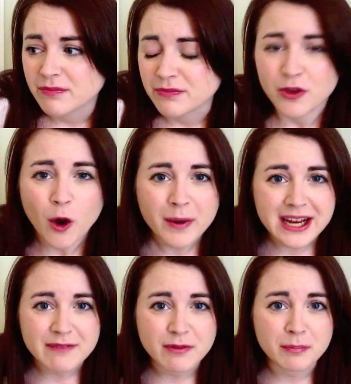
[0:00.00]
nobody
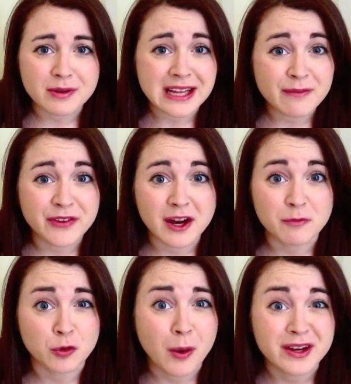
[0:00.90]
even believes that
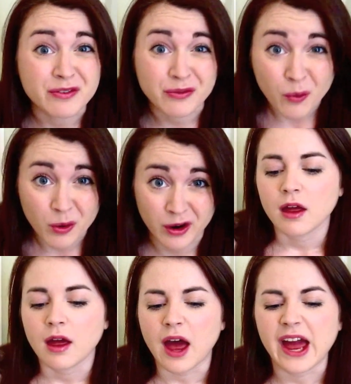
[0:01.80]
I'm 24.
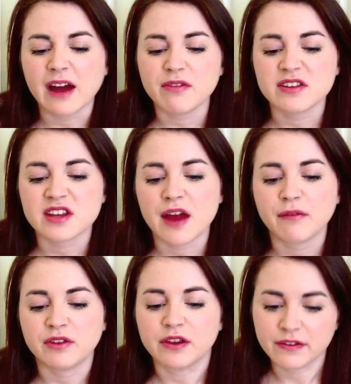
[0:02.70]
I have this kind
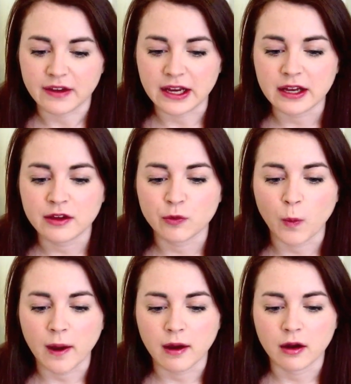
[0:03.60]
of disease
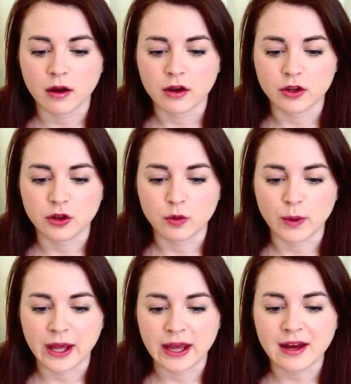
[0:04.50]
where you
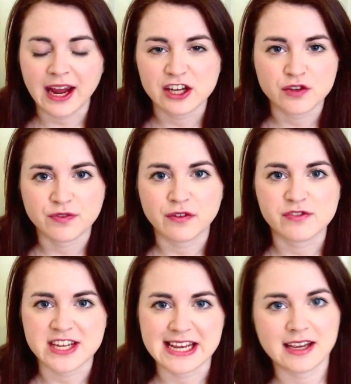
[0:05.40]
hit age
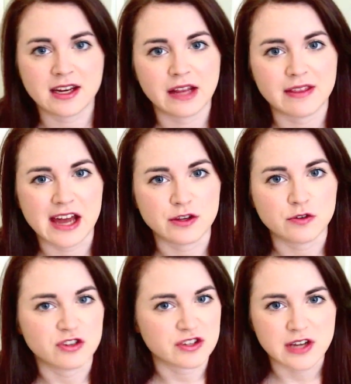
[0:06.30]
15 and then you
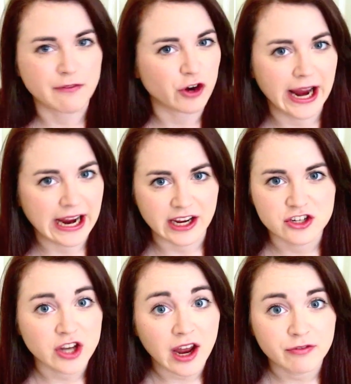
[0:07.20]
just never
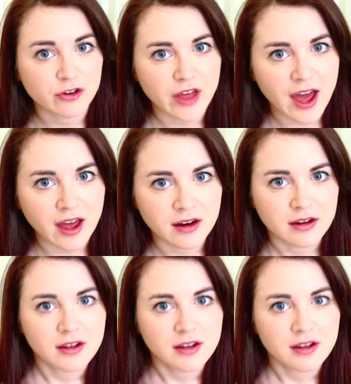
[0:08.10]
age after that.